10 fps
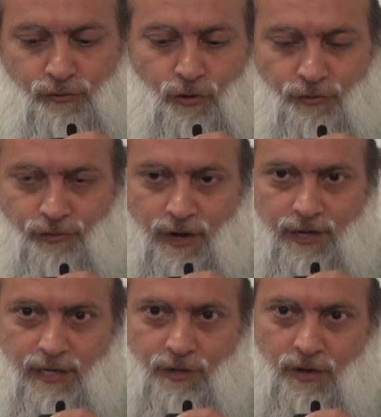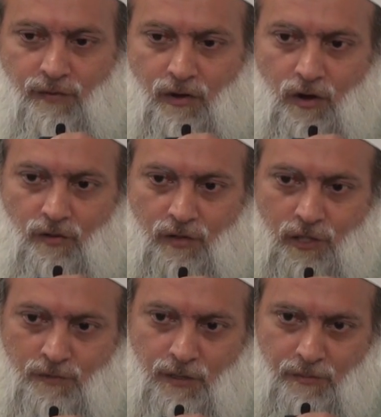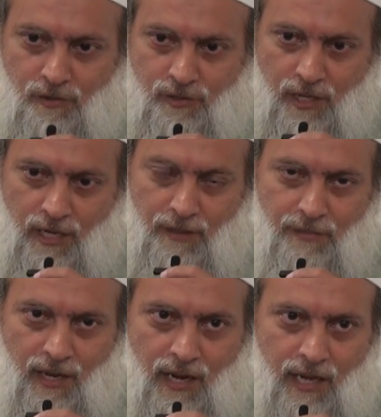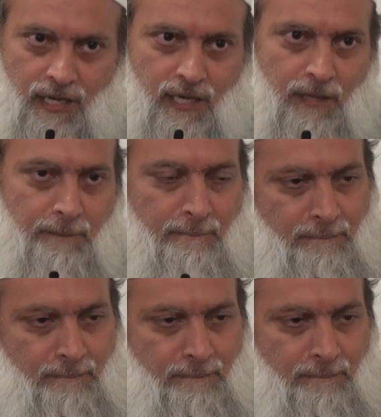forefront, and you have all of these people standing behind him.